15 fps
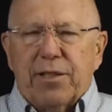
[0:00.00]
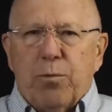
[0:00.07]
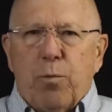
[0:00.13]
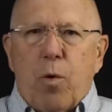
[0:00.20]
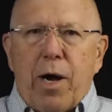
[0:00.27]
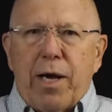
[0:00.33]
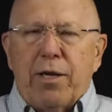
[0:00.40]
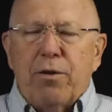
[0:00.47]
and
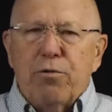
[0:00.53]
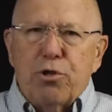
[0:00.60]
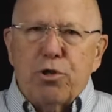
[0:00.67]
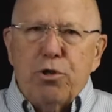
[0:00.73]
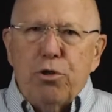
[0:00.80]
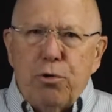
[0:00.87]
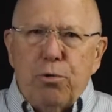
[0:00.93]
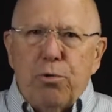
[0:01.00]
why you
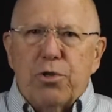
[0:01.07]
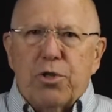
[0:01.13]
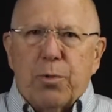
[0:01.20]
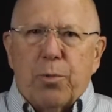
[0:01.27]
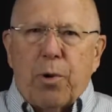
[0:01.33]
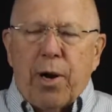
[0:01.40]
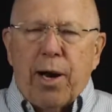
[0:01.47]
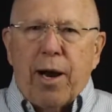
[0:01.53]
choose to
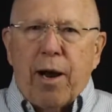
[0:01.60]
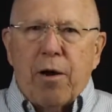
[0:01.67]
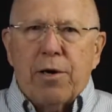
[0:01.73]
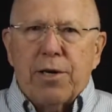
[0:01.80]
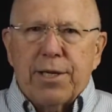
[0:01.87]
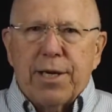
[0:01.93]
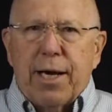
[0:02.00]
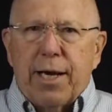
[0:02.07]

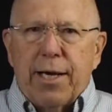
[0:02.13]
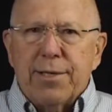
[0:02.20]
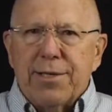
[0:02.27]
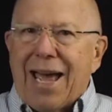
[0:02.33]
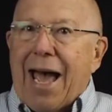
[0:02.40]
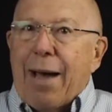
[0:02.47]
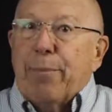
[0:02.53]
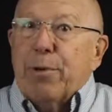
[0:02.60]
prioritize
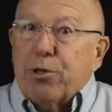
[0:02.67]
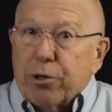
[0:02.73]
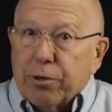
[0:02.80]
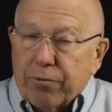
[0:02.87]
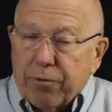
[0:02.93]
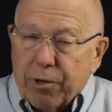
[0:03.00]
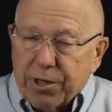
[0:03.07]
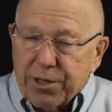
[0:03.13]
aperture,
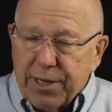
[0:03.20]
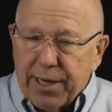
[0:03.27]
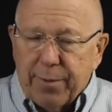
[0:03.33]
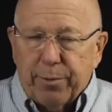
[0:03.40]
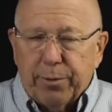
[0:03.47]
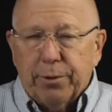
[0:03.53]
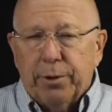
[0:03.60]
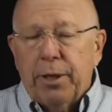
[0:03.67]
for
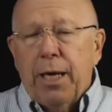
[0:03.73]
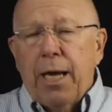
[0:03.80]
example,